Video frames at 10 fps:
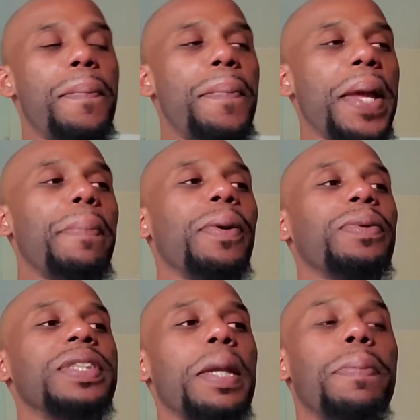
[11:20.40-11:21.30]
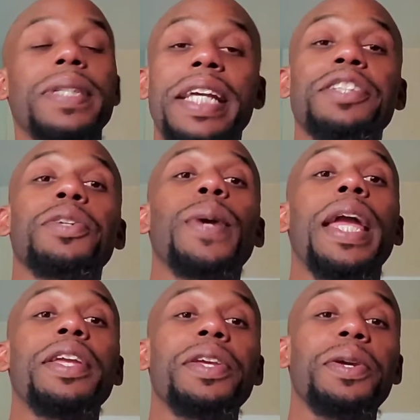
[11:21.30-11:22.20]
people see potential
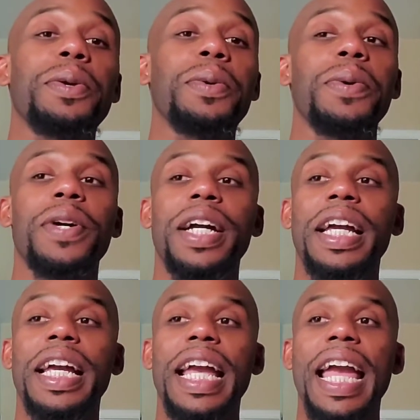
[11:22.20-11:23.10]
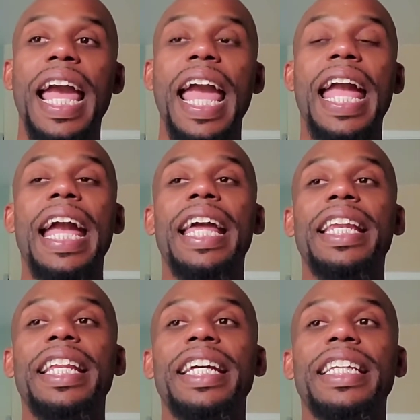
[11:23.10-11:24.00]
in you,
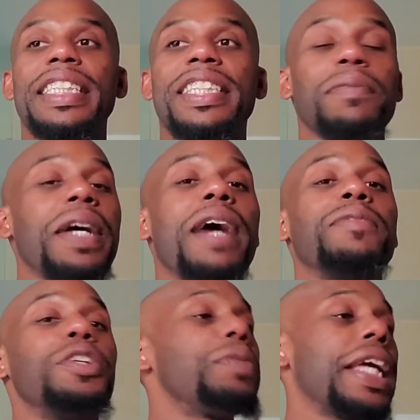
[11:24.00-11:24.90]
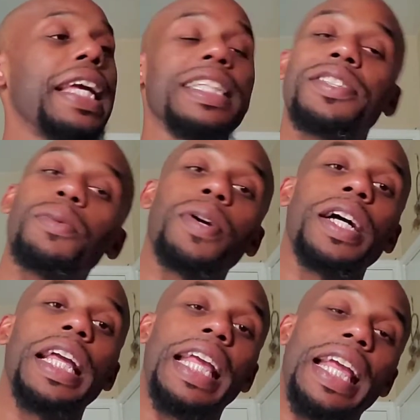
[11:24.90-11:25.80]
and sometimes you think
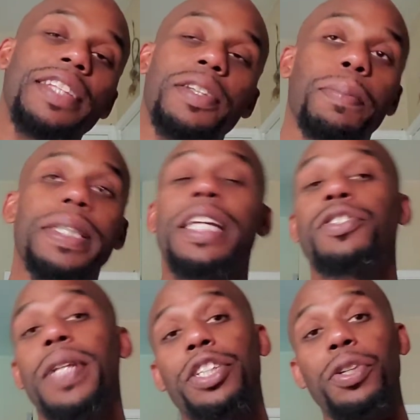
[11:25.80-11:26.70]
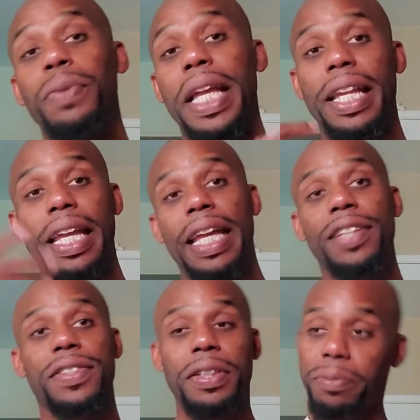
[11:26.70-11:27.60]
it's a potential that you think
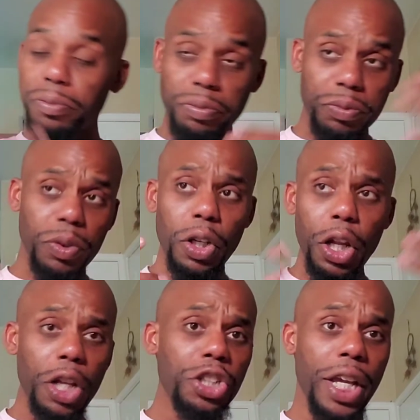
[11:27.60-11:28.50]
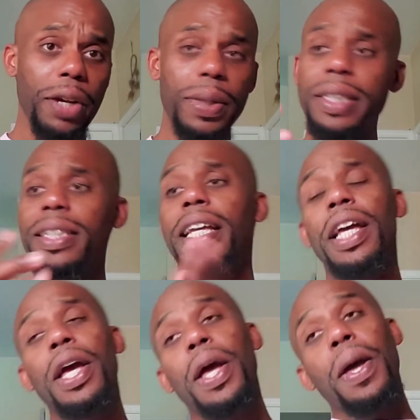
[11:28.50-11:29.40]
is generous,
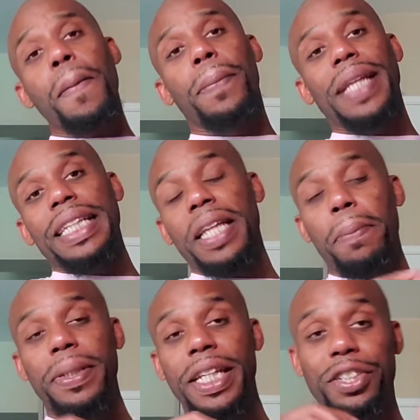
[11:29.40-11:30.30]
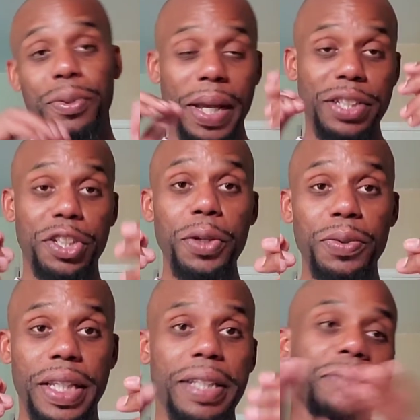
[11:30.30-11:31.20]
but they see a potential as
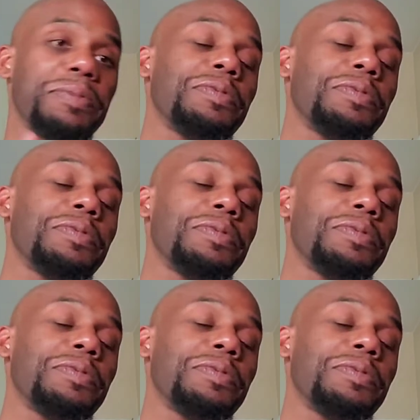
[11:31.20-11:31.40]
using.